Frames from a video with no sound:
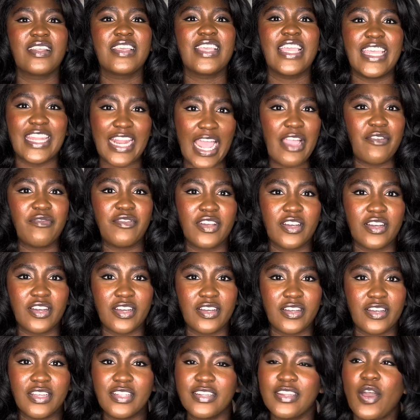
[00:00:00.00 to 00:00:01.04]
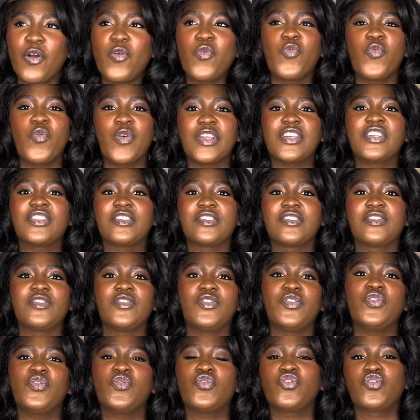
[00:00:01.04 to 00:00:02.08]
in Africa that wishes
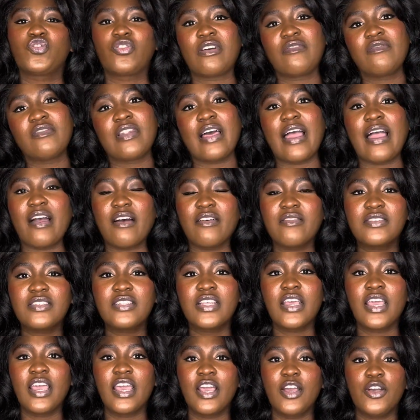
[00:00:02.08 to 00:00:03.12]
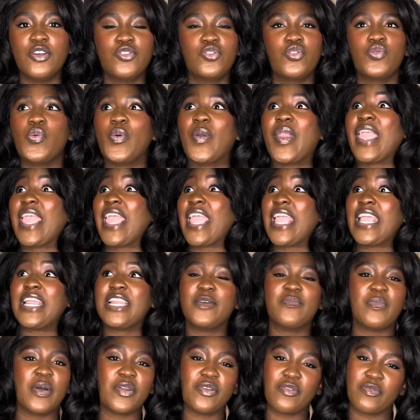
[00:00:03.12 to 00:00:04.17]
to travel out to any
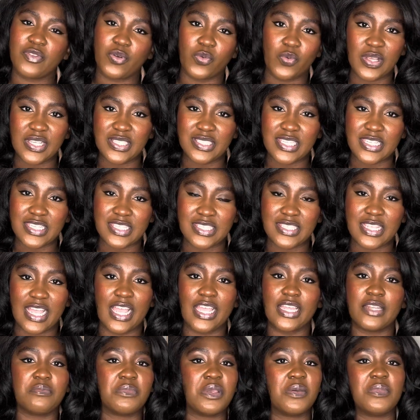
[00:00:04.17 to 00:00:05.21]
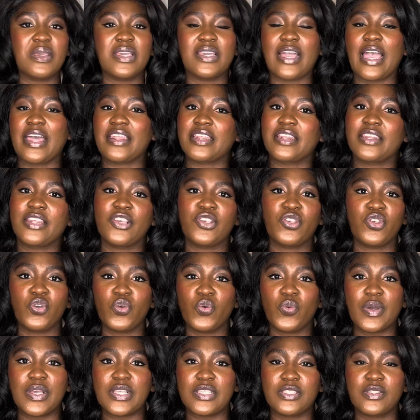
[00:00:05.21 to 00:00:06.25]
part of the western side, maybe Canada,
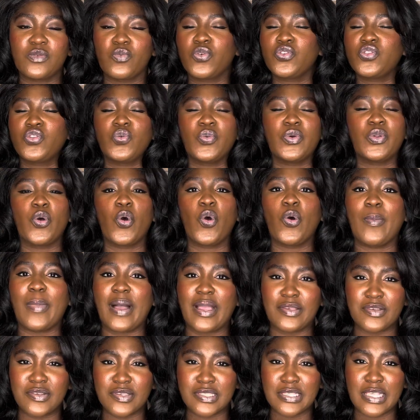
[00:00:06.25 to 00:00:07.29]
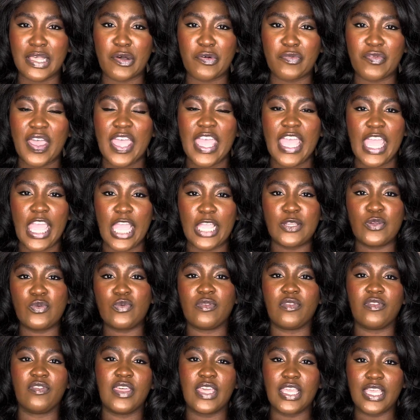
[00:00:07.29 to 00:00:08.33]
US. You want to do it all by yourself, and you
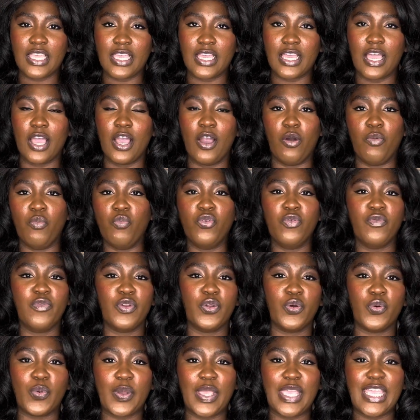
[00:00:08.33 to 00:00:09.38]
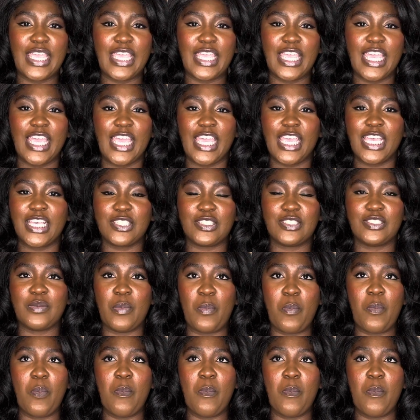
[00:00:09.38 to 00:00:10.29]
think moving away is